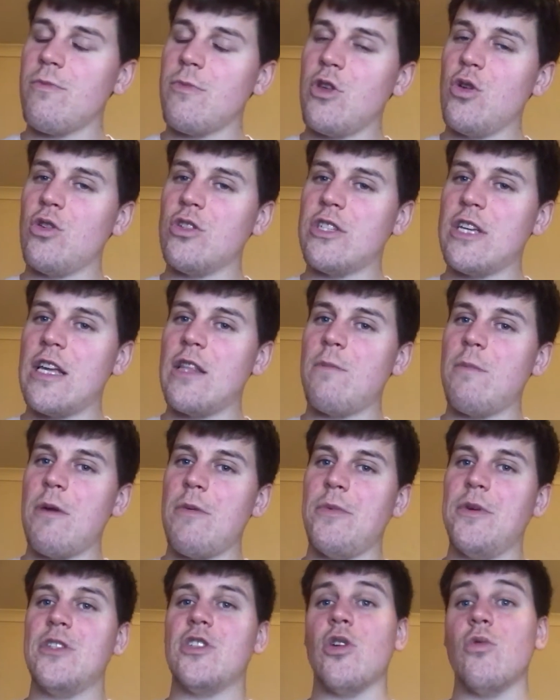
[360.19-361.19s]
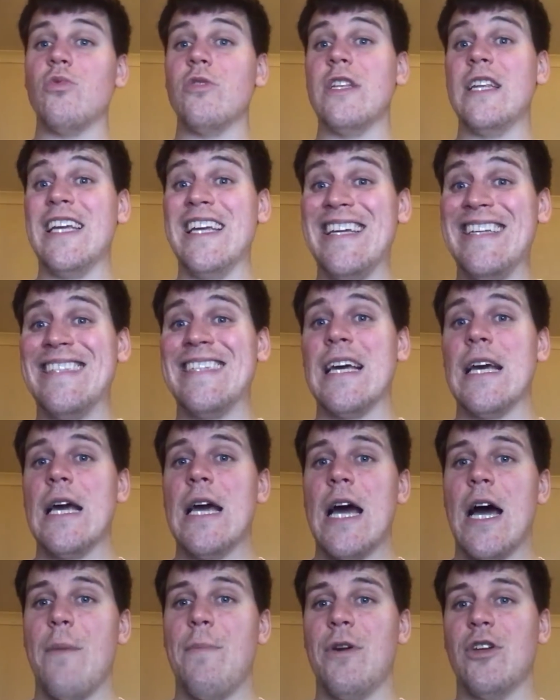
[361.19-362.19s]
you could say that maybe we don't need
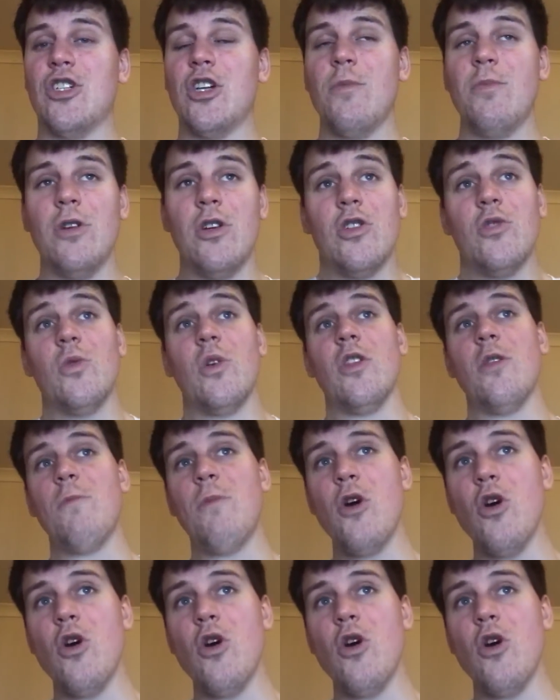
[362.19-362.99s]
a bishop because we've got the